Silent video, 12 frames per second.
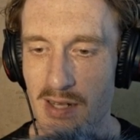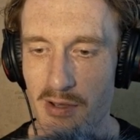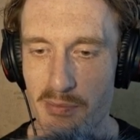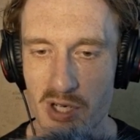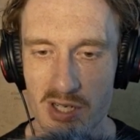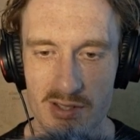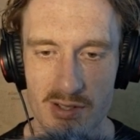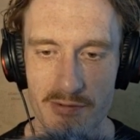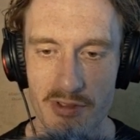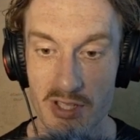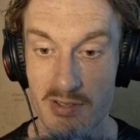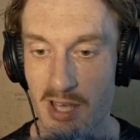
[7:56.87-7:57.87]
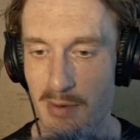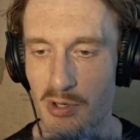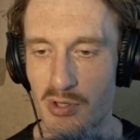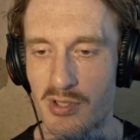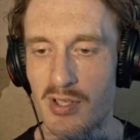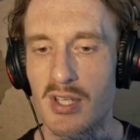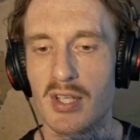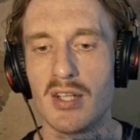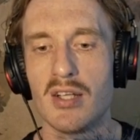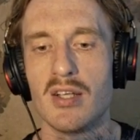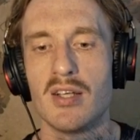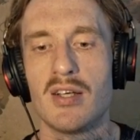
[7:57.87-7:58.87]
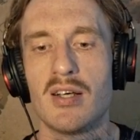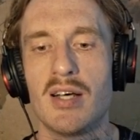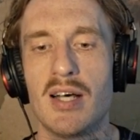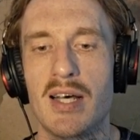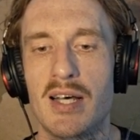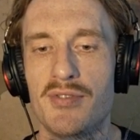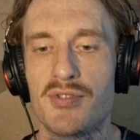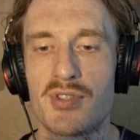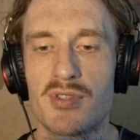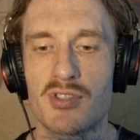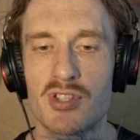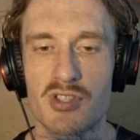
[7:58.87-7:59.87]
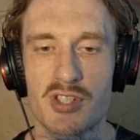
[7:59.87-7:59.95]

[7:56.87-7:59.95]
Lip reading: other parts of this neighborhood. And just